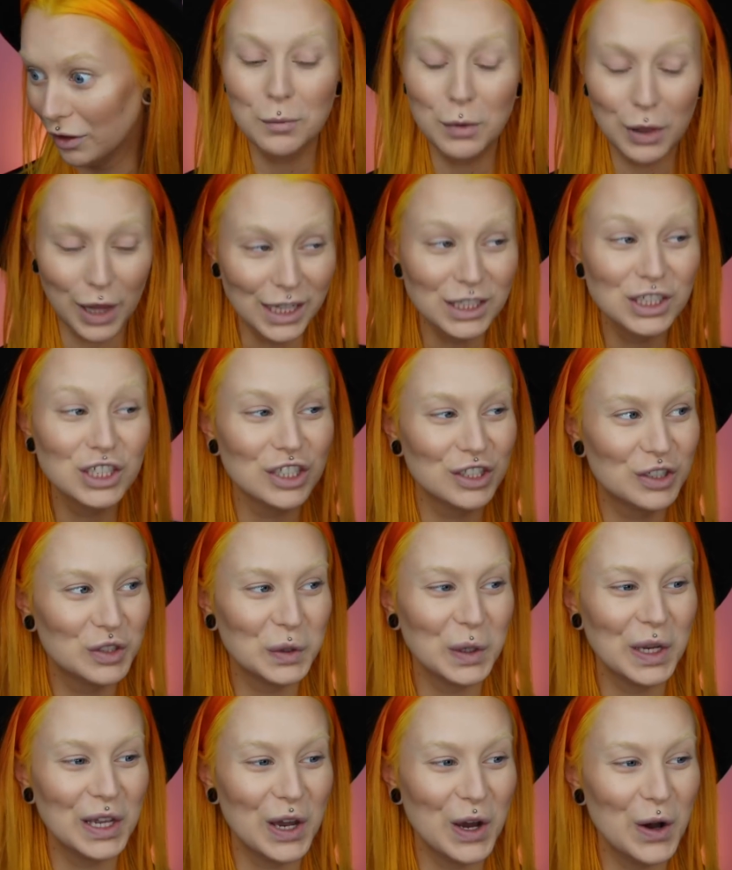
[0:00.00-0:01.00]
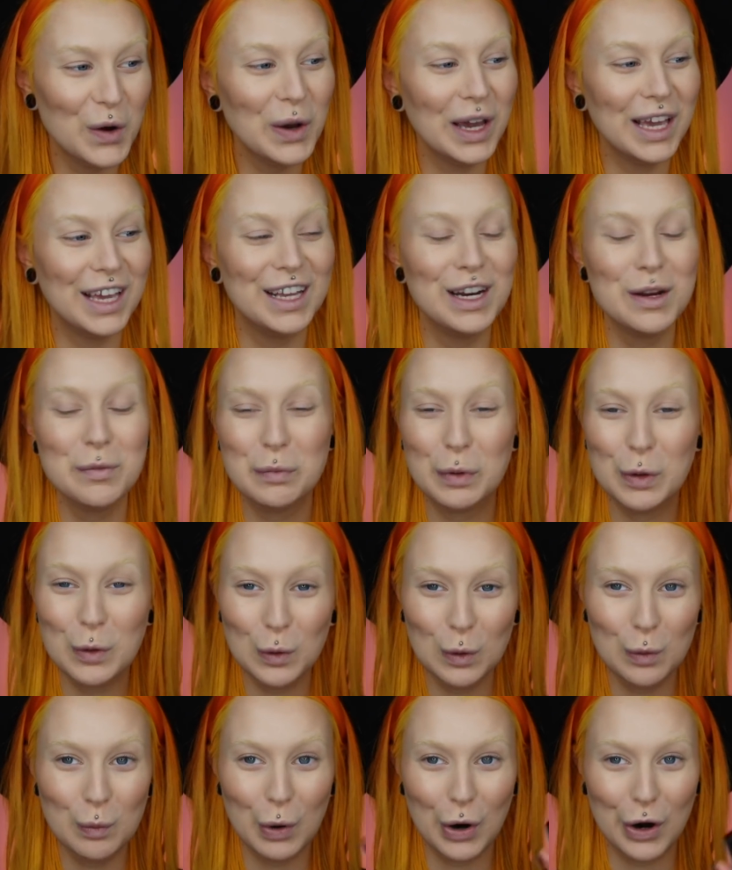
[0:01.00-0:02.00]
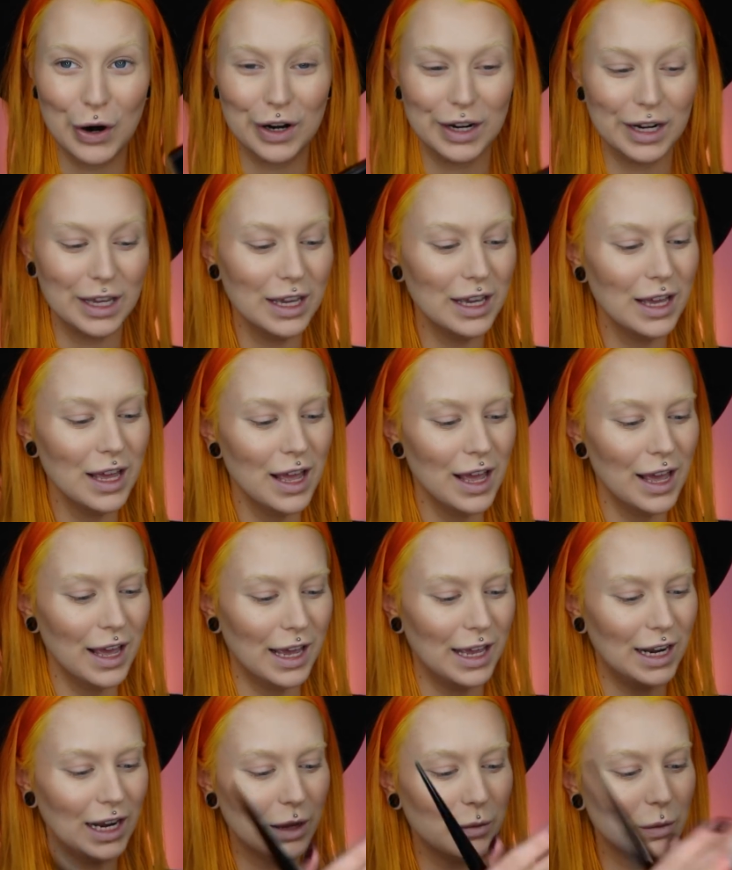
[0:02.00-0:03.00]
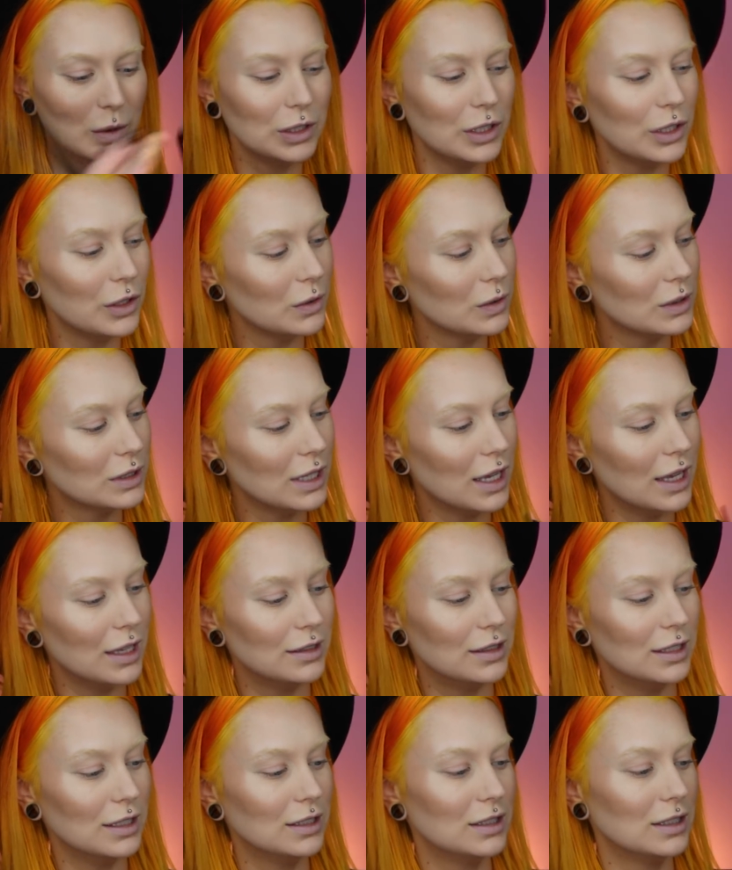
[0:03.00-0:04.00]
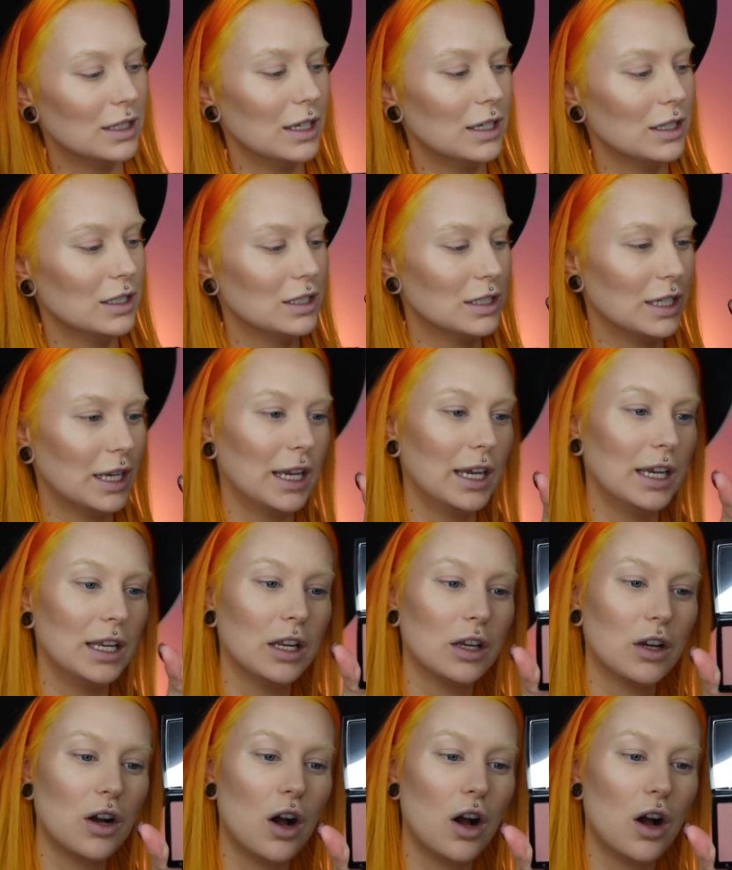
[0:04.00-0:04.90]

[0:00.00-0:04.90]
blush trio in Pool Party and I will use this shade